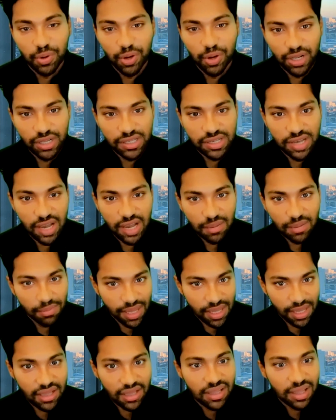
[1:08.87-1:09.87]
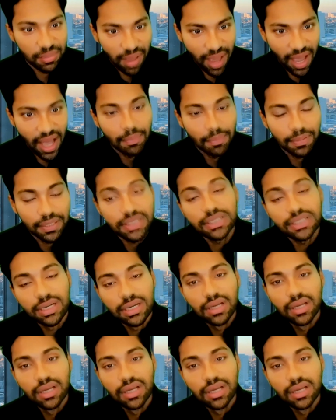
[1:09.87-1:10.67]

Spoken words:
at a time, making them happy,